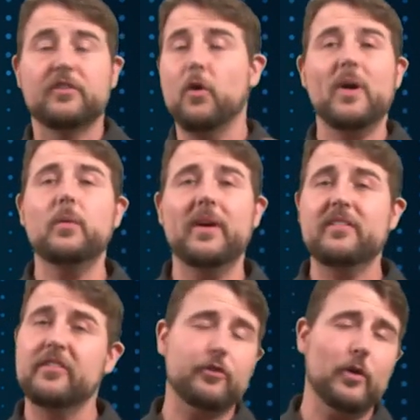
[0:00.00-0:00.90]
So
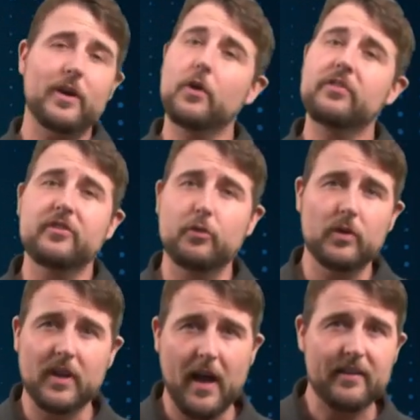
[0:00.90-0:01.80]
anyways, the story goes into
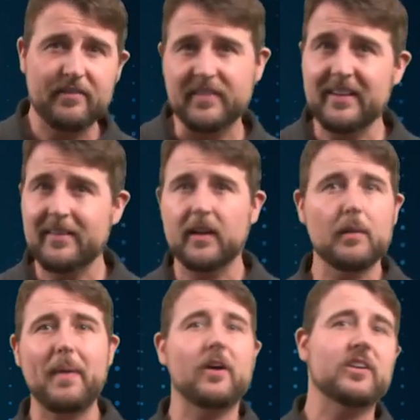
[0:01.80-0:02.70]
a lot of detail
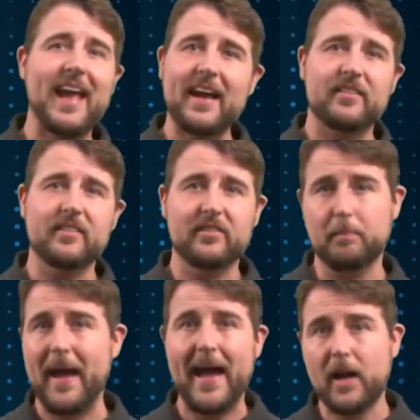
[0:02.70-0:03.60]
about NASA's
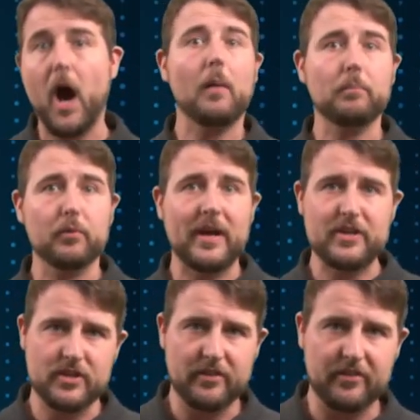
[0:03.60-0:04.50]
bad
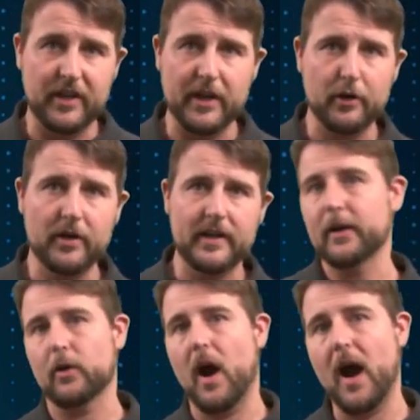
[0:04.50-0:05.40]
operation security,
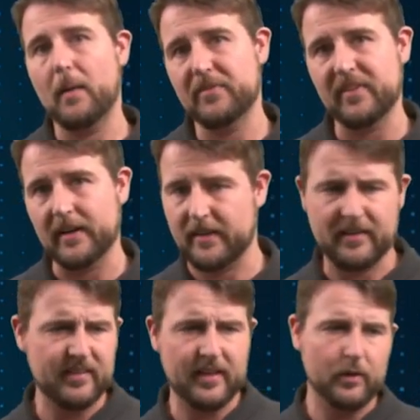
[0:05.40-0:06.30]
or OPSEC. They
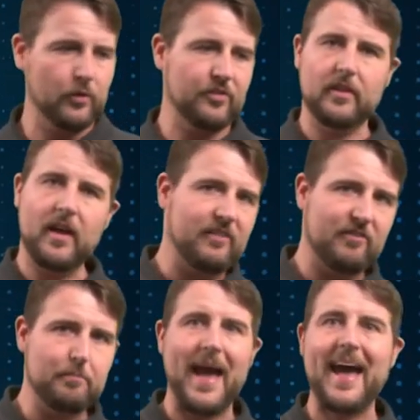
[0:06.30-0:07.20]
say there was a lot
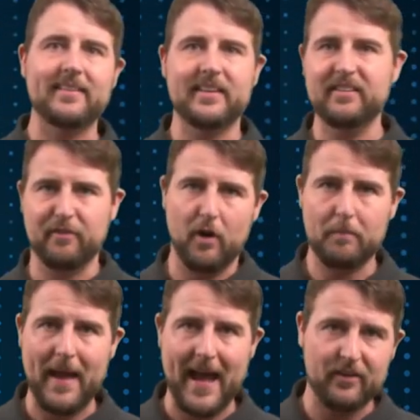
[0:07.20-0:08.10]
of bad
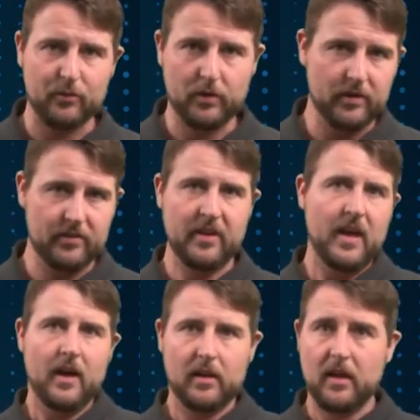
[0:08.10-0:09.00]
default passwords,
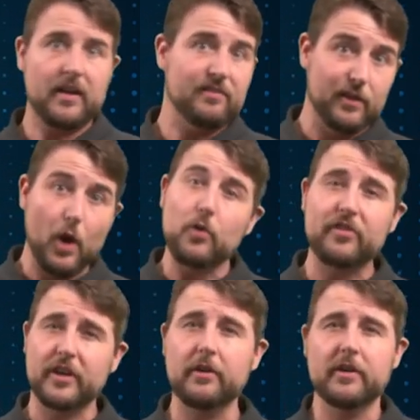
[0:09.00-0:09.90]
a lot of low
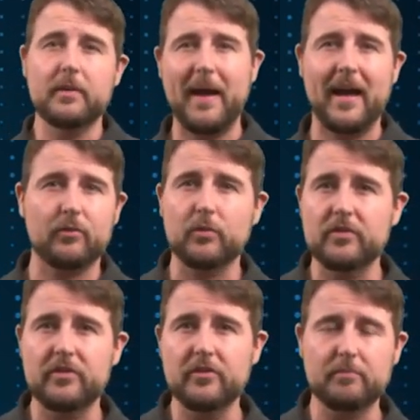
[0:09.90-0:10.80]
security
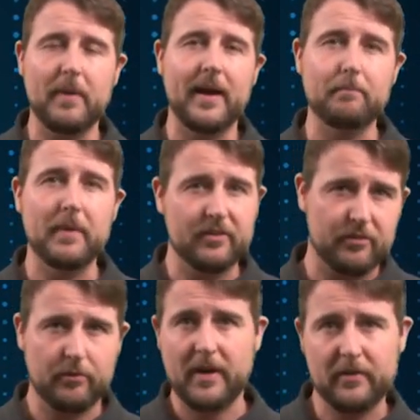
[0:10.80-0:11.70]
passwords used by
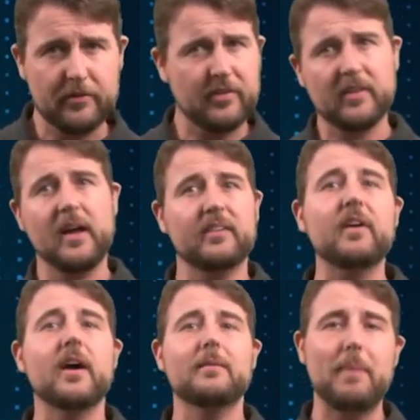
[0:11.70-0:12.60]
administrators, a lot of
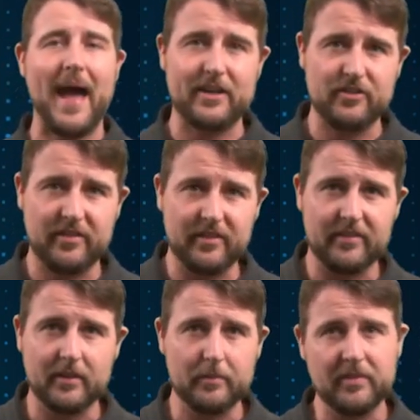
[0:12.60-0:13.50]
unpatched
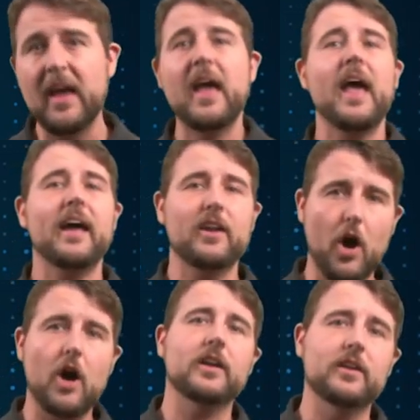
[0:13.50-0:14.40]
systems, and
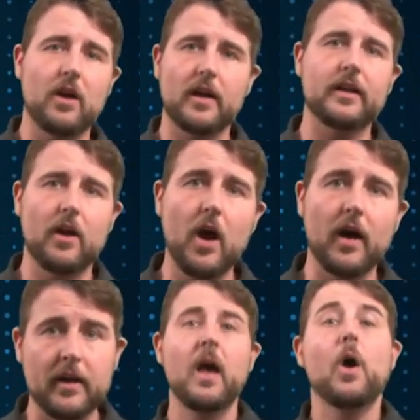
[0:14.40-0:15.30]
on and on and
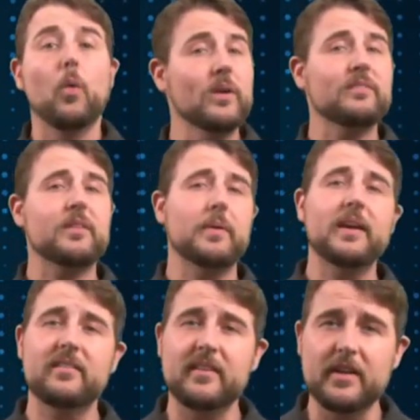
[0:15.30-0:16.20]
on. One of the
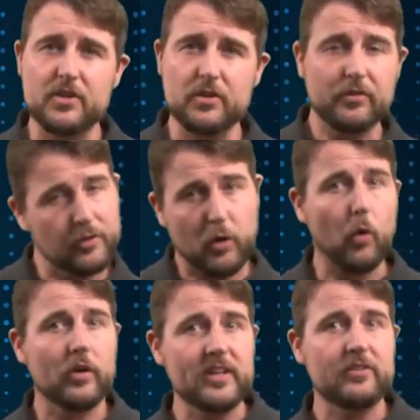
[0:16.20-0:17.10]
biggest issues,
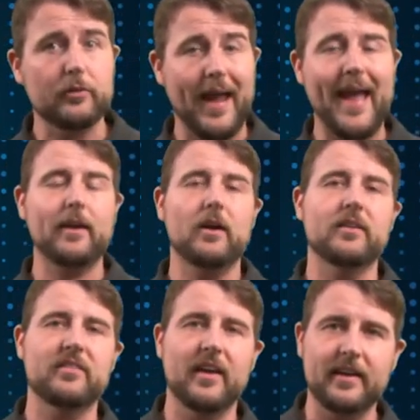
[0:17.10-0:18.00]
according to
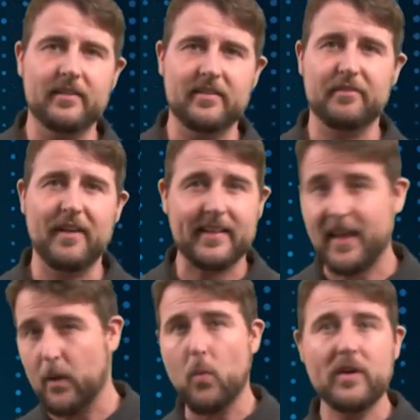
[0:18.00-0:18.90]
AnonSec, is the fact
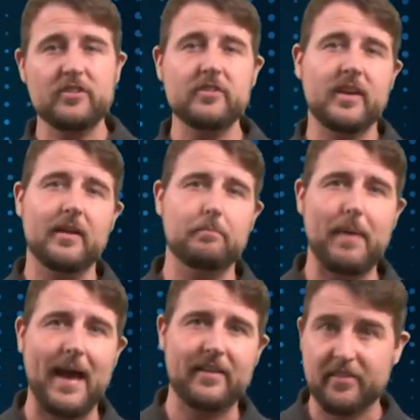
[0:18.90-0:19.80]
that once you get
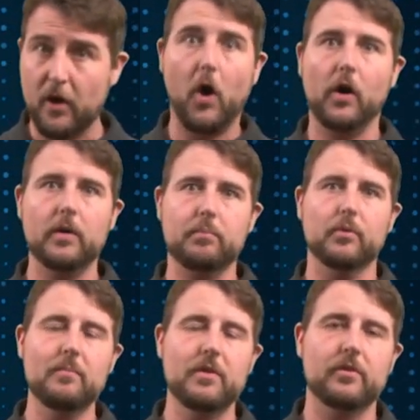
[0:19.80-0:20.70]
past the hard
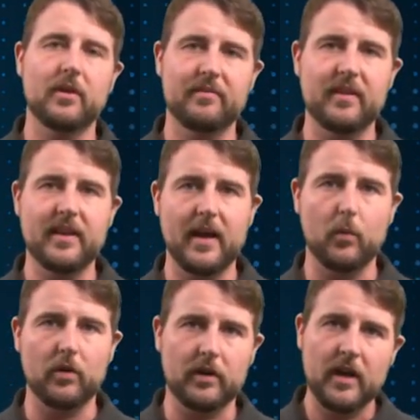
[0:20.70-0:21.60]
perimeter of the
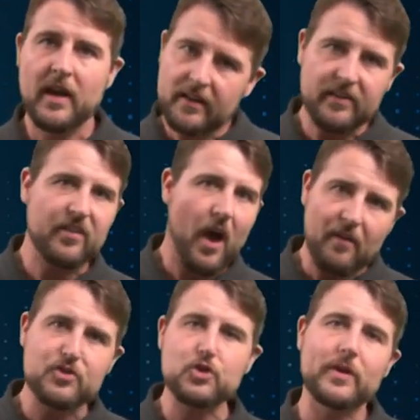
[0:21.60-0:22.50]
network, the
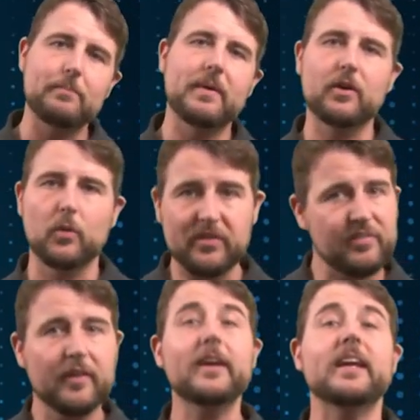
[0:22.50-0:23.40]
soft, chewy middle was
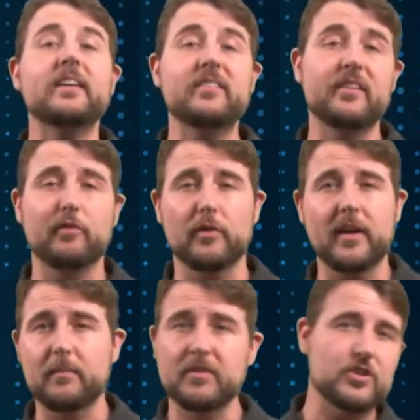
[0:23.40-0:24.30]
very easy for
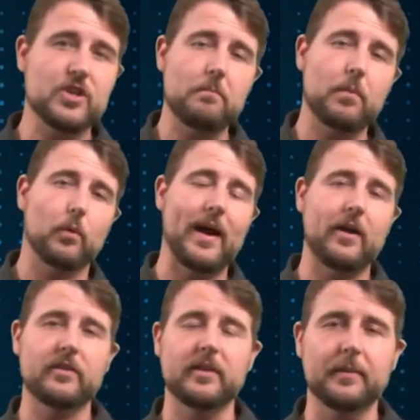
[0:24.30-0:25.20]
them to jump
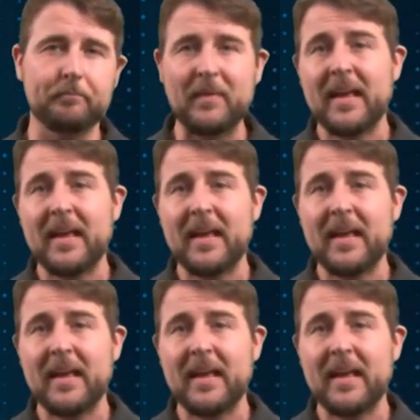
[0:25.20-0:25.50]
around in.